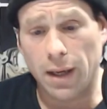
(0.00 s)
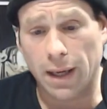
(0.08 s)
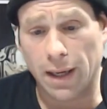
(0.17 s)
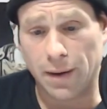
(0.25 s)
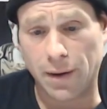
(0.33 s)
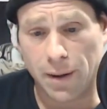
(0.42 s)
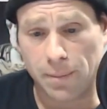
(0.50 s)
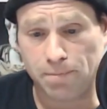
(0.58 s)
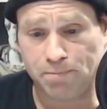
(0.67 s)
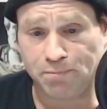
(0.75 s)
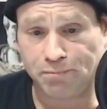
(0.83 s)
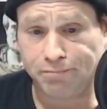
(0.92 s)

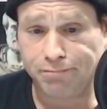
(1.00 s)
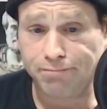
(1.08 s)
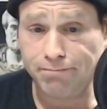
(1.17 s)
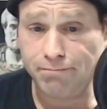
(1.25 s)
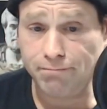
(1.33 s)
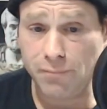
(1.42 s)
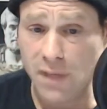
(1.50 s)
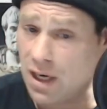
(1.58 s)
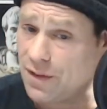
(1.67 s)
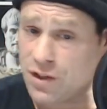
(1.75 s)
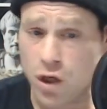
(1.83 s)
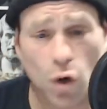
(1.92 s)
And
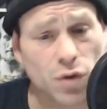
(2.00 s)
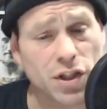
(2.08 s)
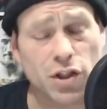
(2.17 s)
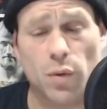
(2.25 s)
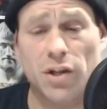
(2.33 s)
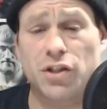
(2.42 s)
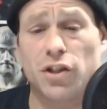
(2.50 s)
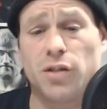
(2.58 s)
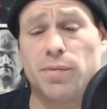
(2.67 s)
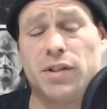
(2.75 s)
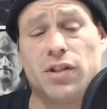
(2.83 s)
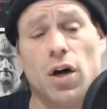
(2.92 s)
this whole situation is
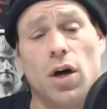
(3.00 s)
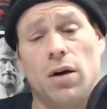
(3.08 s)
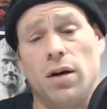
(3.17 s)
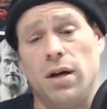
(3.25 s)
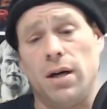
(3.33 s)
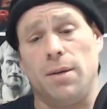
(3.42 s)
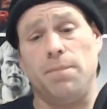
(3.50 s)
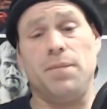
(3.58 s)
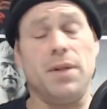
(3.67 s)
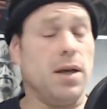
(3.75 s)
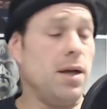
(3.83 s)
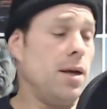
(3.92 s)
bizarre.
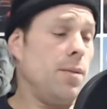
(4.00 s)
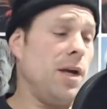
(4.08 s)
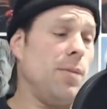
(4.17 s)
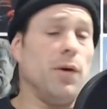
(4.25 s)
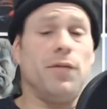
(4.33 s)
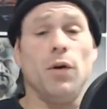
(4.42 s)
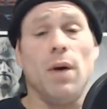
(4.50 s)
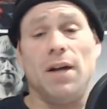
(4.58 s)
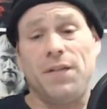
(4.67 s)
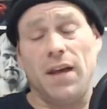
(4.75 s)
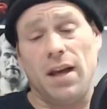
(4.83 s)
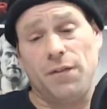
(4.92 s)
People, if you're
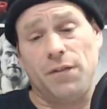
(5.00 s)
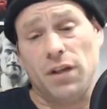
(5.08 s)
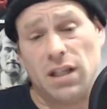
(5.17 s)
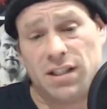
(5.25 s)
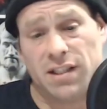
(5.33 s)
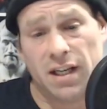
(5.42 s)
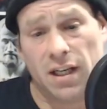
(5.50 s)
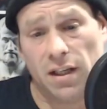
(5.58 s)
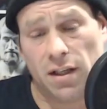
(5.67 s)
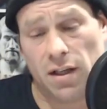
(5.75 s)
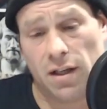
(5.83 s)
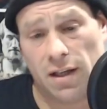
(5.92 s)
out there, if you're
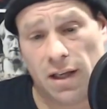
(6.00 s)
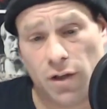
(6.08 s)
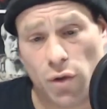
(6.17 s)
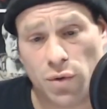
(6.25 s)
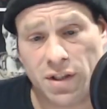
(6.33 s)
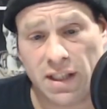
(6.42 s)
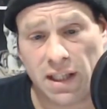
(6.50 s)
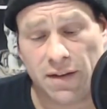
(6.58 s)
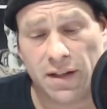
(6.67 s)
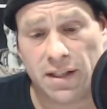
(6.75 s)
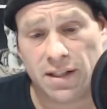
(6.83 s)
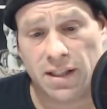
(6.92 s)
listening and you see
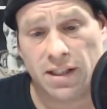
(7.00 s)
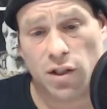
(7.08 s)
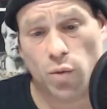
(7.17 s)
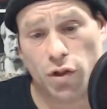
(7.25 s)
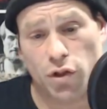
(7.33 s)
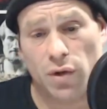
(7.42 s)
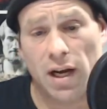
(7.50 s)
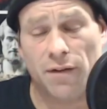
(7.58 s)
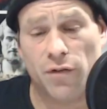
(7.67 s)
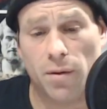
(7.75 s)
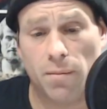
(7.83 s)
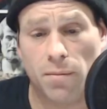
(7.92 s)
this is what you
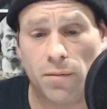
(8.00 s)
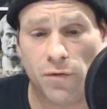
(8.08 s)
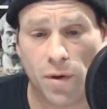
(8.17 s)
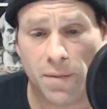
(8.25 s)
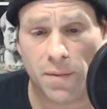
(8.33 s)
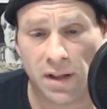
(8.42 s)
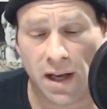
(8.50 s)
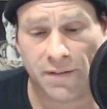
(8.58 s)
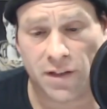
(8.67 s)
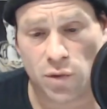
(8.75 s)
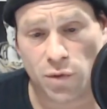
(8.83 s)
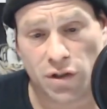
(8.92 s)
get from the
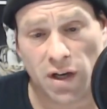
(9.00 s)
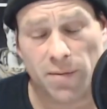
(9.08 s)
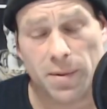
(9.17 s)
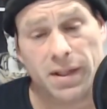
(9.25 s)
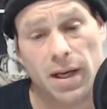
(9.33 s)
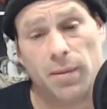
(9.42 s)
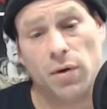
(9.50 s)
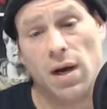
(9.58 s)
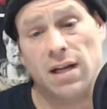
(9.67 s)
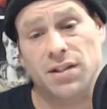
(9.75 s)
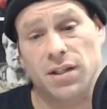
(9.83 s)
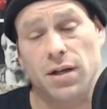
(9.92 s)
left. This is what you get from the
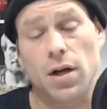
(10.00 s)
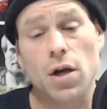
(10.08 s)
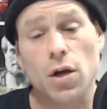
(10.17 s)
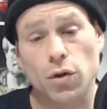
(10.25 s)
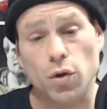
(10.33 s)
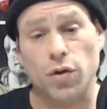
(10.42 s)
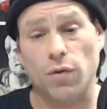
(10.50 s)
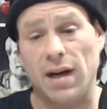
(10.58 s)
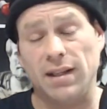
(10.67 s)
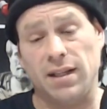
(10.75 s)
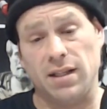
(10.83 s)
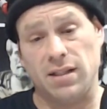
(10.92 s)
Democrats. And do the
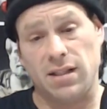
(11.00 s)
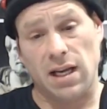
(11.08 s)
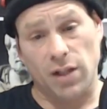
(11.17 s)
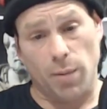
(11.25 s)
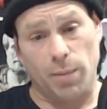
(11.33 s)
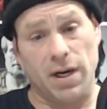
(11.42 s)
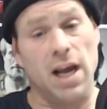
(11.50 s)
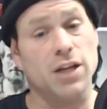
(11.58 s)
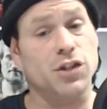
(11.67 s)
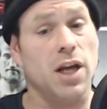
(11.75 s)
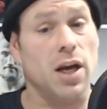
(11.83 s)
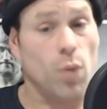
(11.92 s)
right thing, stand up, and
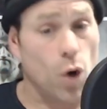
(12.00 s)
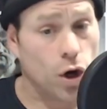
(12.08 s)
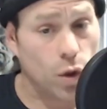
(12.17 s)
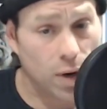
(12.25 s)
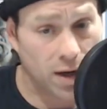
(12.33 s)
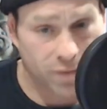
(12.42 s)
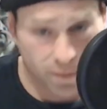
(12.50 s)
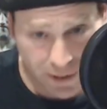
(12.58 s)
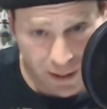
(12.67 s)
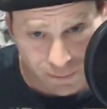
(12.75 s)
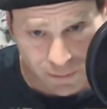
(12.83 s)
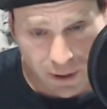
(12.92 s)
hashtag walk away from
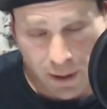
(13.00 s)
them.